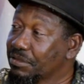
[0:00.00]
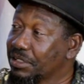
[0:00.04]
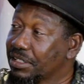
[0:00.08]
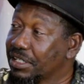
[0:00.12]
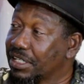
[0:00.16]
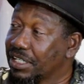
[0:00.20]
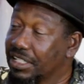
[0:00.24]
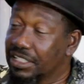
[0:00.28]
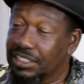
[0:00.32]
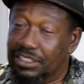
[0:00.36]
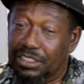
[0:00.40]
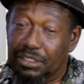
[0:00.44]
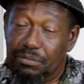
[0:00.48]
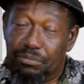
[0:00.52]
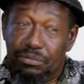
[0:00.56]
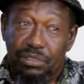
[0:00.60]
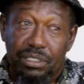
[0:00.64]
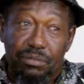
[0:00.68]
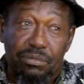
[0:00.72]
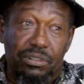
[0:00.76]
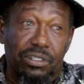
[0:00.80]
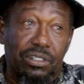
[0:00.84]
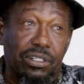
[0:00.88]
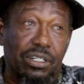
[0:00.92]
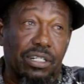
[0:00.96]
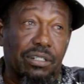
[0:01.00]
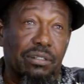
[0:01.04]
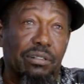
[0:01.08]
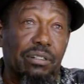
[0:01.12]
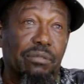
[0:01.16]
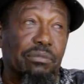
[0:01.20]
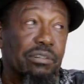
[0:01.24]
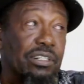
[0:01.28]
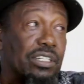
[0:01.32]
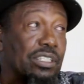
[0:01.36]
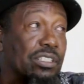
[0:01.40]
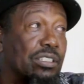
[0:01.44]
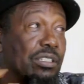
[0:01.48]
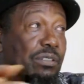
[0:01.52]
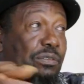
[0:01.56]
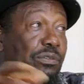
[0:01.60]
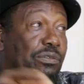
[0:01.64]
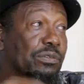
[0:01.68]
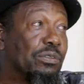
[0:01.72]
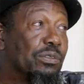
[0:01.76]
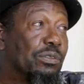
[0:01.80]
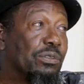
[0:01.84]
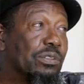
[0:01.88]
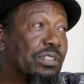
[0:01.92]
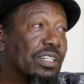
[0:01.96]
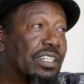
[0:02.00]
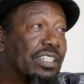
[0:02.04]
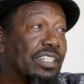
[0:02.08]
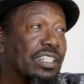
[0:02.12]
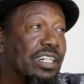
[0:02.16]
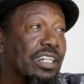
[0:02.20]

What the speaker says: Because some people go and they buy some food